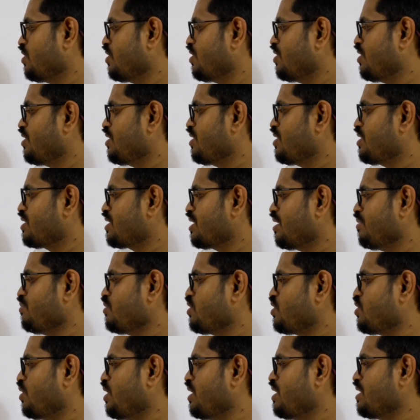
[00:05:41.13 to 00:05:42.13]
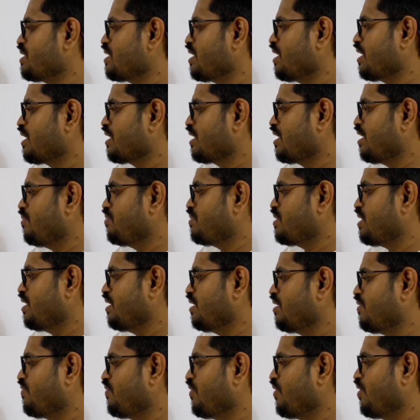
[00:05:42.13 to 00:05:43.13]
some students are kept in
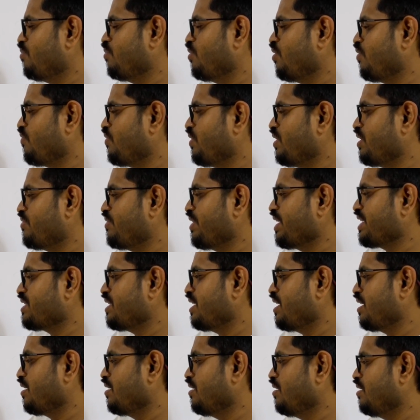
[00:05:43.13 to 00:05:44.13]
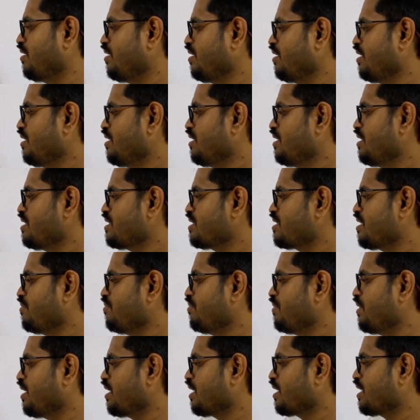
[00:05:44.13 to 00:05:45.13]
the form of a rectangle, some
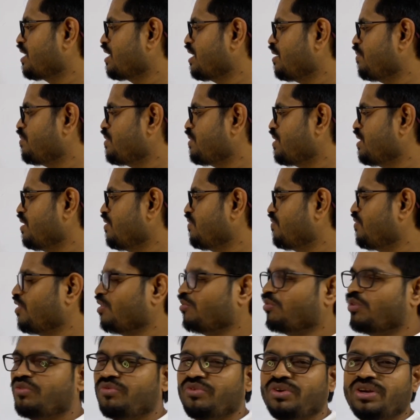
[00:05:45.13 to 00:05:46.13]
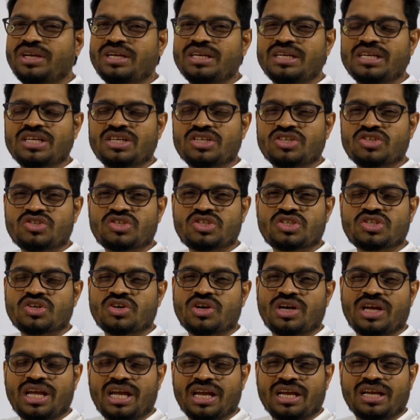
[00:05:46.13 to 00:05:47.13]
are kept in the form of a
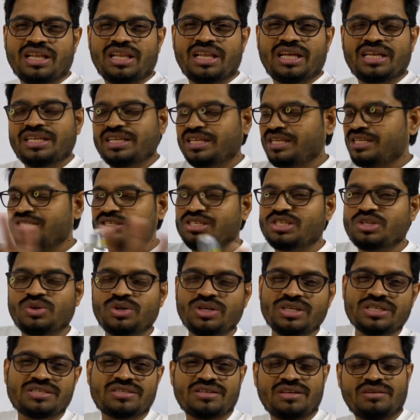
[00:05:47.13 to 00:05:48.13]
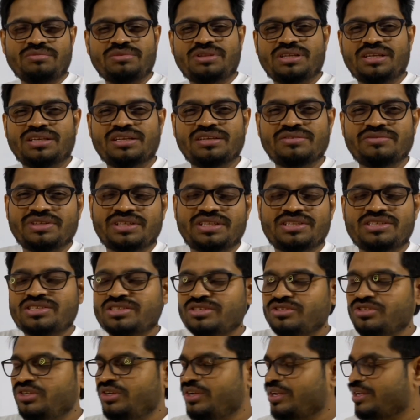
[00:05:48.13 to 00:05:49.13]
triangle, and he is doing something with the
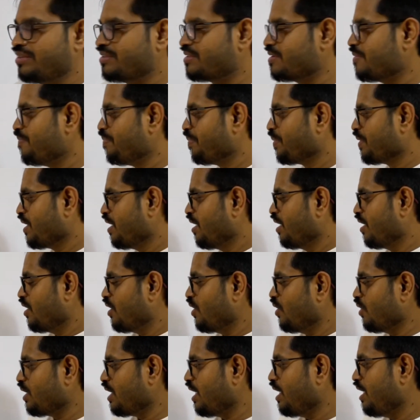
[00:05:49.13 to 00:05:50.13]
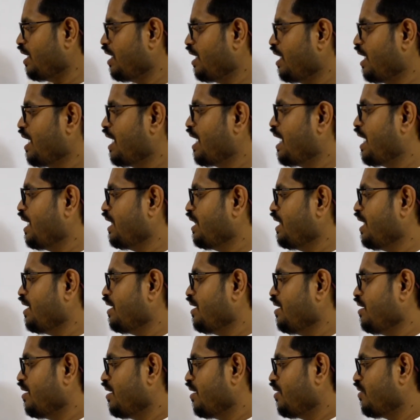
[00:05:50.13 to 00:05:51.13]
students, okay. And
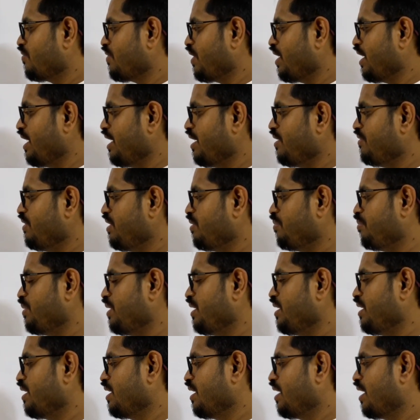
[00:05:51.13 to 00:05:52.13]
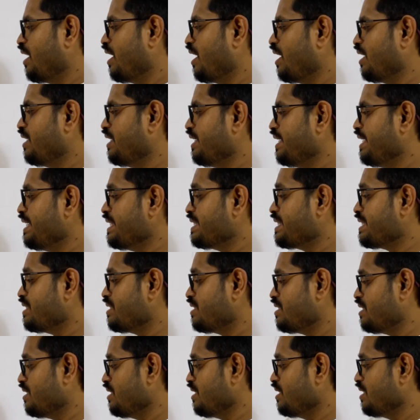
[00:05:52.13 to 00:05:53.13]
then finally VP, and he is
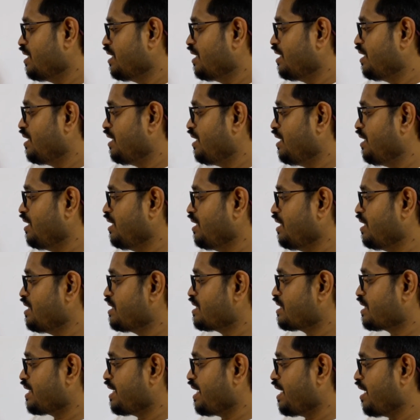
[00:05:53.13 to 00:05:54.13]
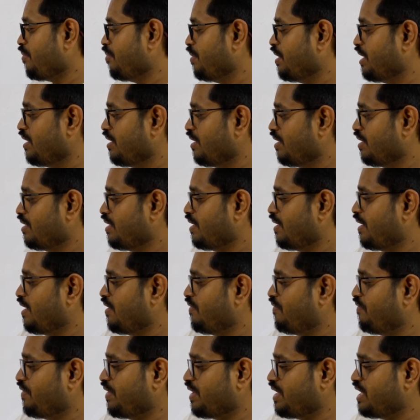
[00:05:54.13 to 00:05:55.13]
sitting in his cabin, a
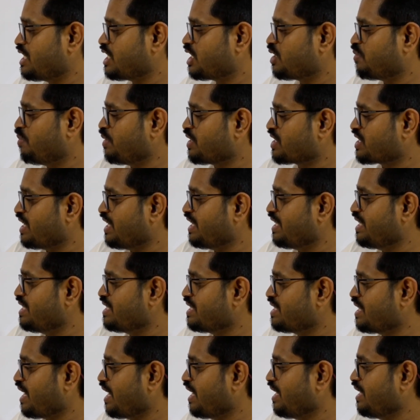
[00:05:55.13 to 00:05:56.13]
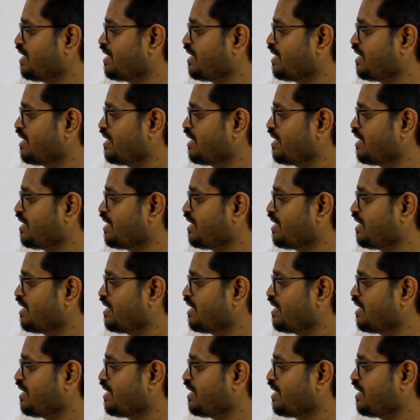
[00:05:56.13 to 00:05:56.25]
very specially designed,